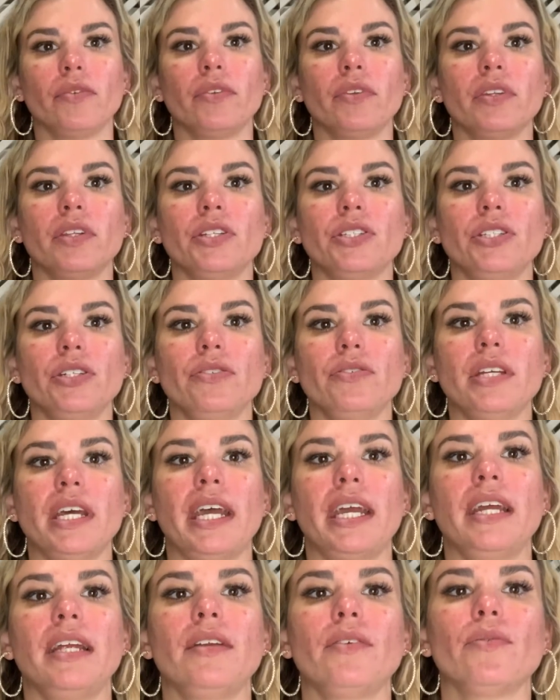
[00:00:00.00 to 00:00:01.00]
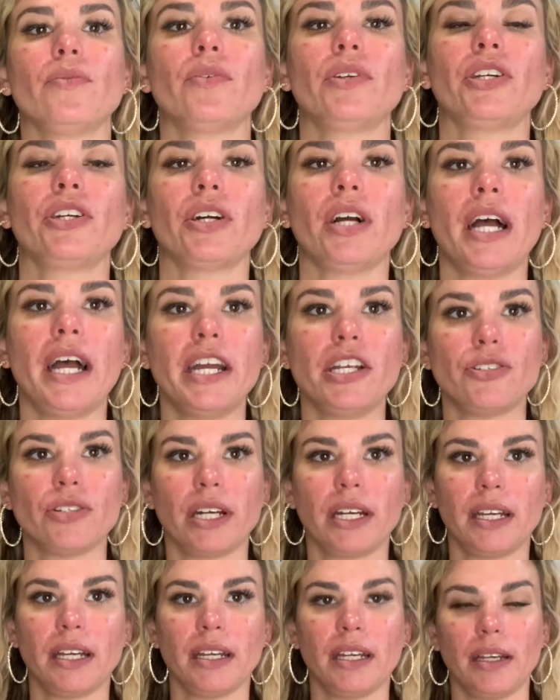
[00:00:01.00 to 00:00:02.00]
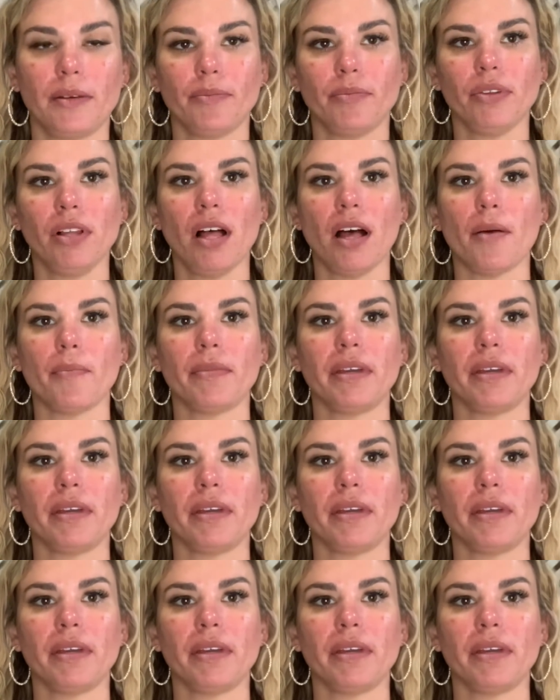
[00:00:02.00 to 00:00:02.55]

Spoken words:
The Due Date, when you're hydrated and plump,